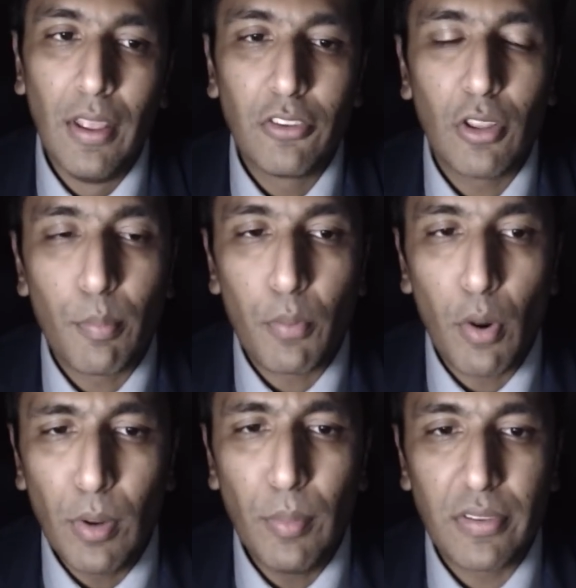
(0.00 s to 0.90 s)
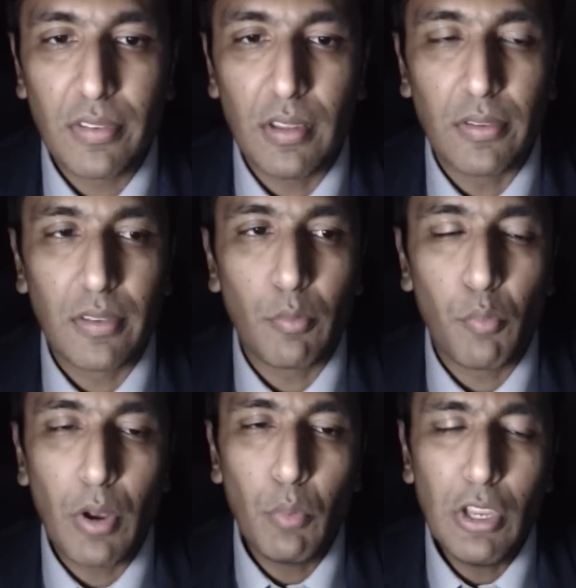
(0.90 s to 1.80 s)
So the problem is this, that
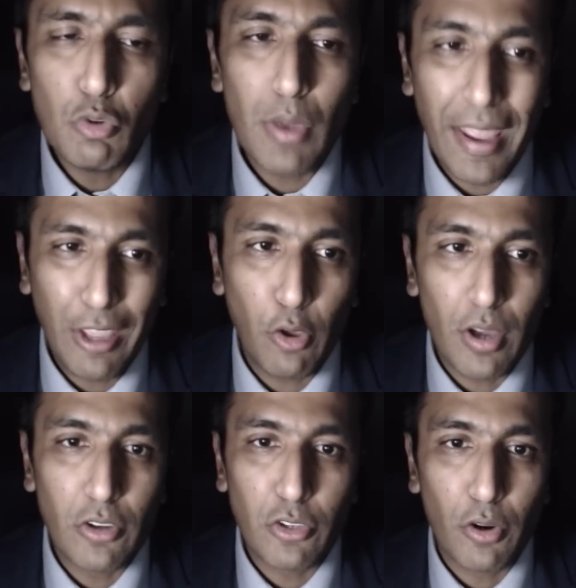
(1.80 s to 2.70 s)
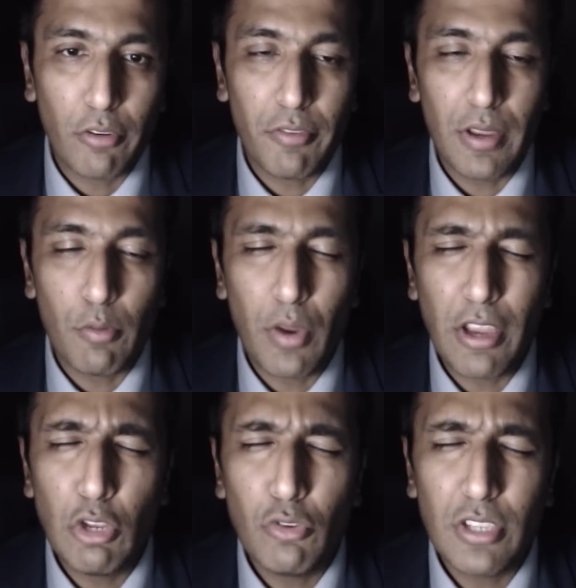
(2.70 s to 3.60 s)
when we do echocardiography,
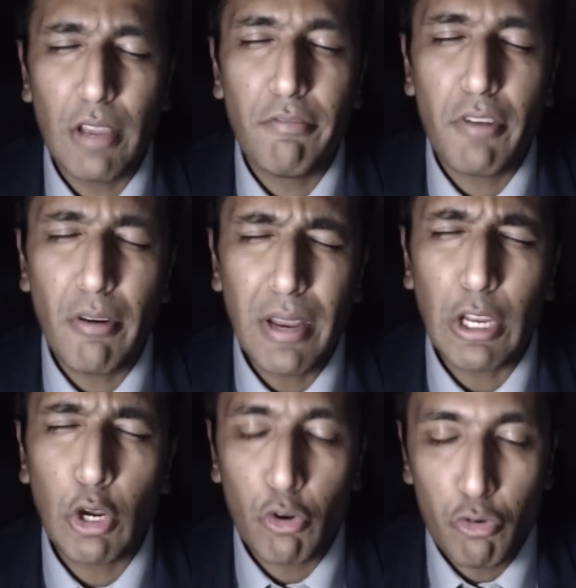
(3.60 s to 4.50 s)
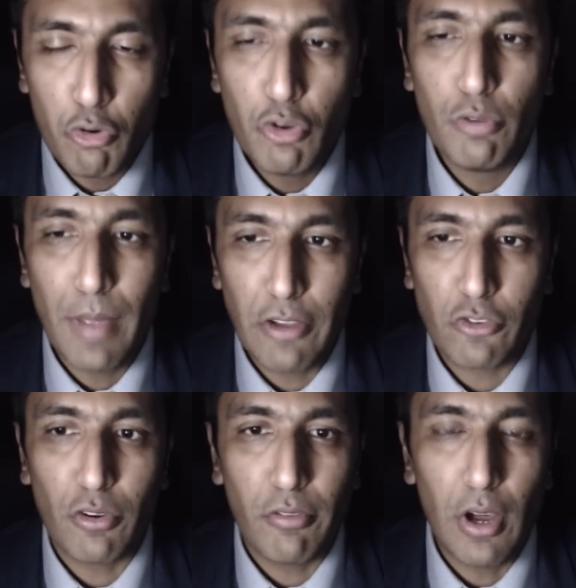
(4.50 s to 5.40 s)
we're using a very crude
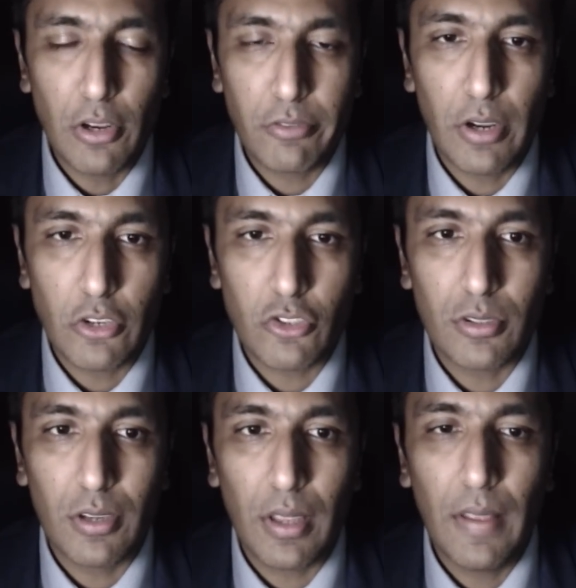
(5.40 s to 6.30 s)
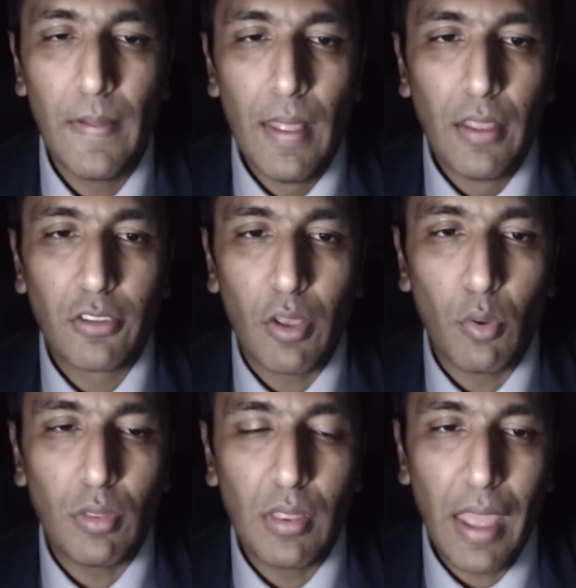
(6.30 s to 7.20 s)
measure of heart function. Okay,
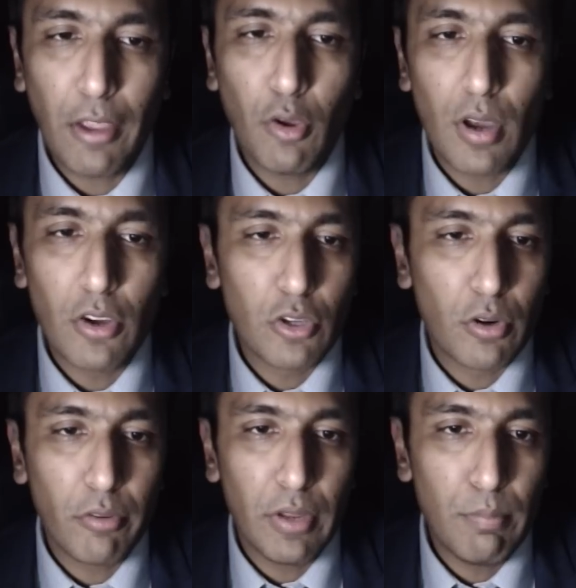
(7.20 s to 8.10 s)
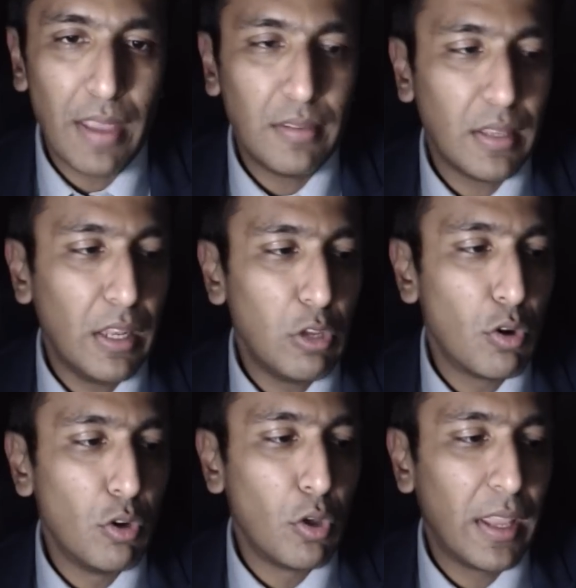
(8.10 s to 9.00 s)
so the echocardiography, basically you're
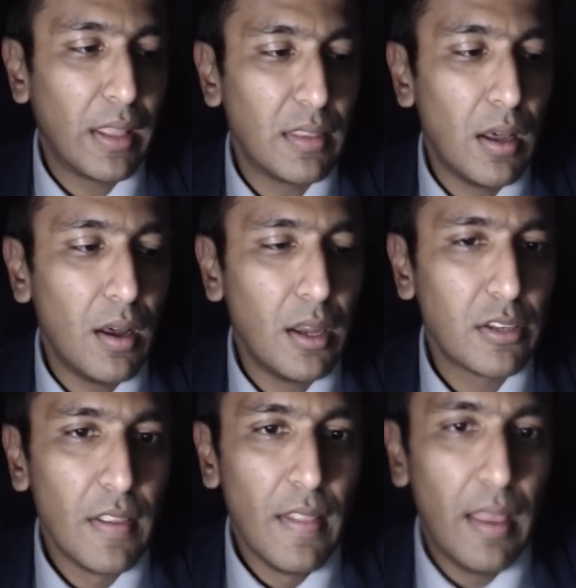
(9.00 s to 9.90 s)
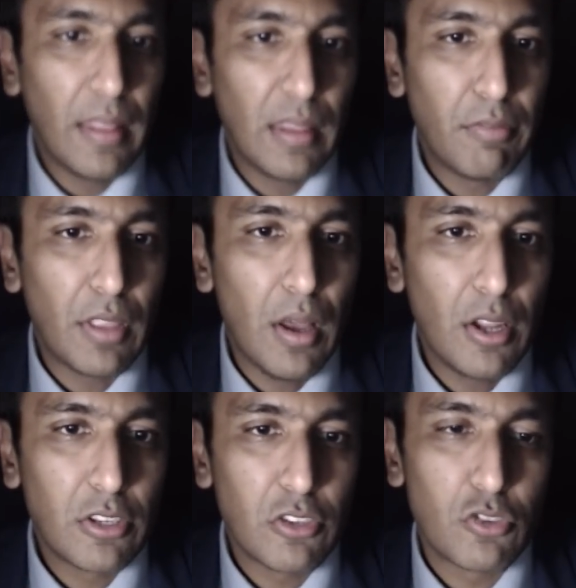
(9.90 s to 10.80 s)
looking at the heart, and if the
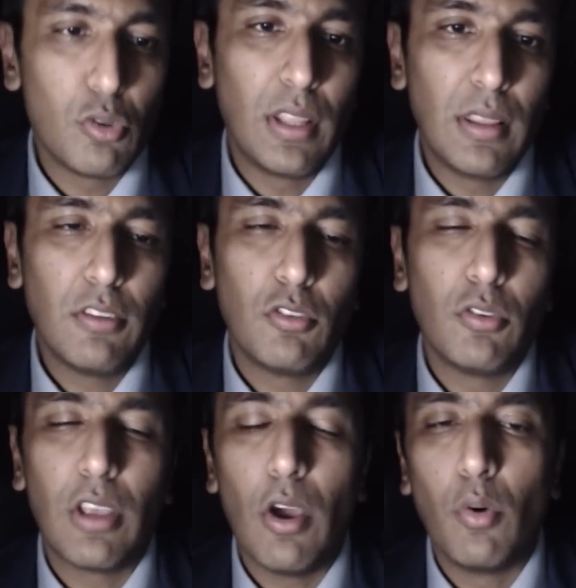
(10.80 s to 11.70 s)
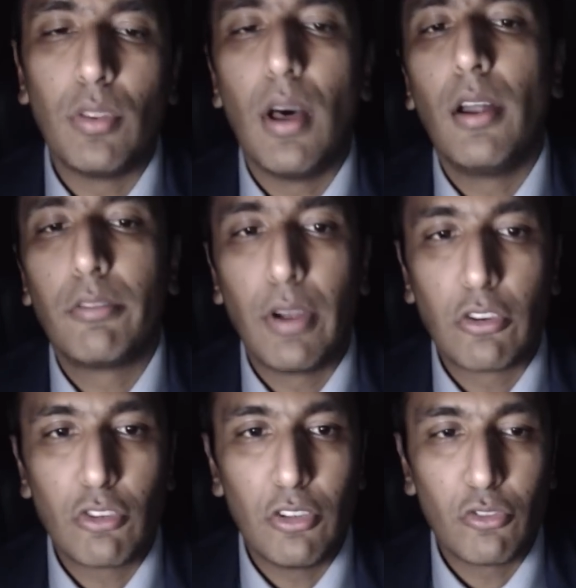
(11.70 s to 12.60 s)
heart is doing this, you say, oh, the heart
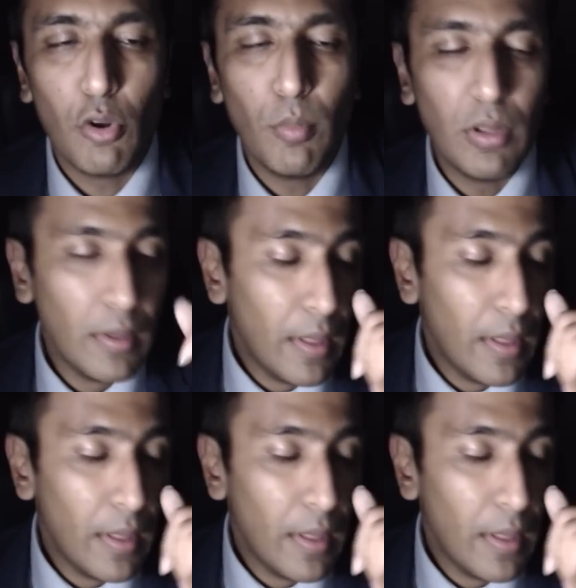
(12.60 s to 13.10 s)
function is normal.